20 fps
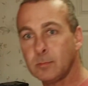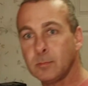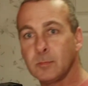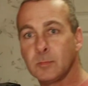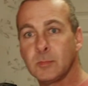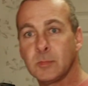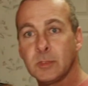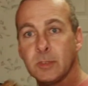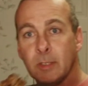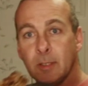
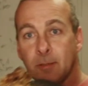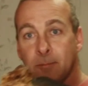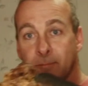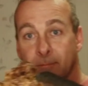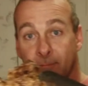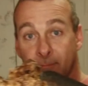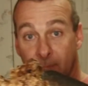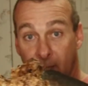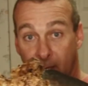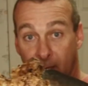Okay,
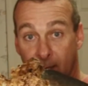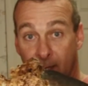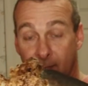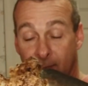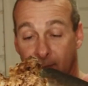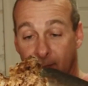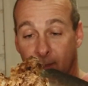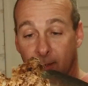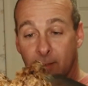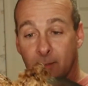take a nice
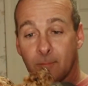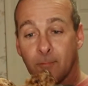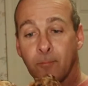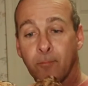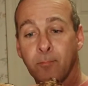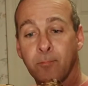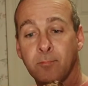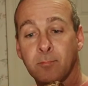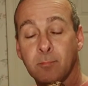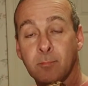look.
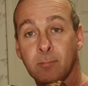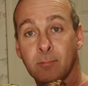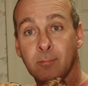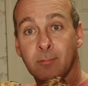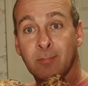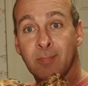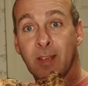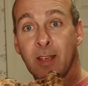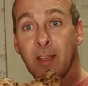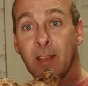
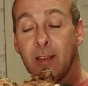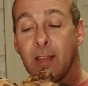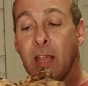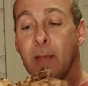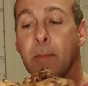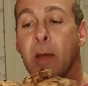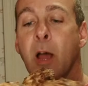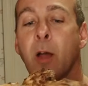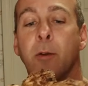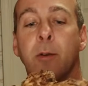Came
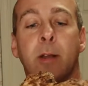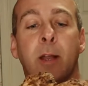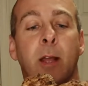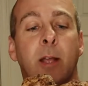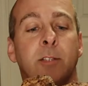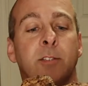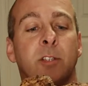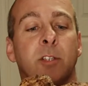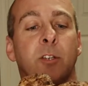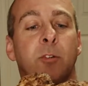out
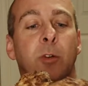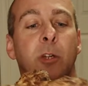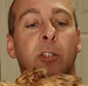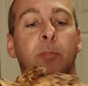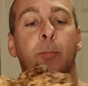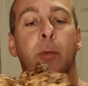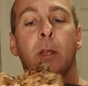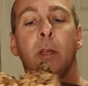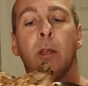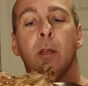nice and
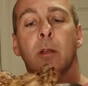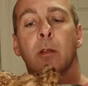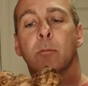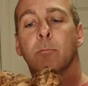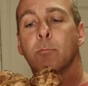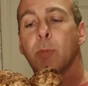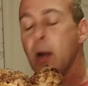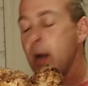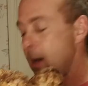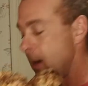crispy,
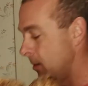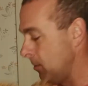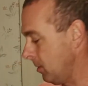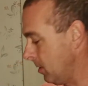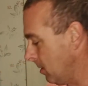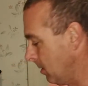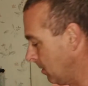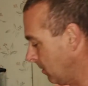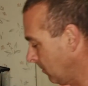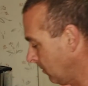browned,
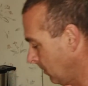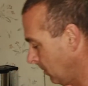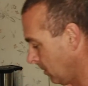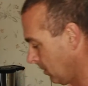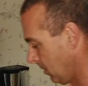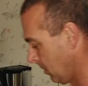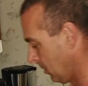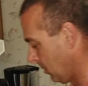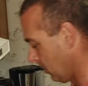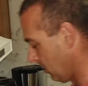
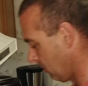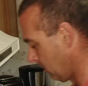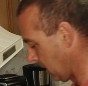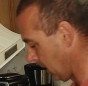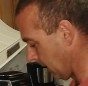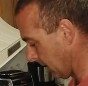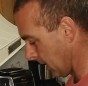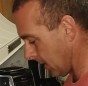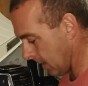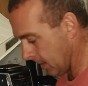
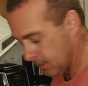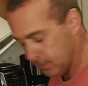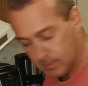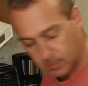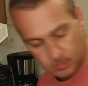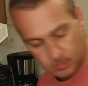really nice.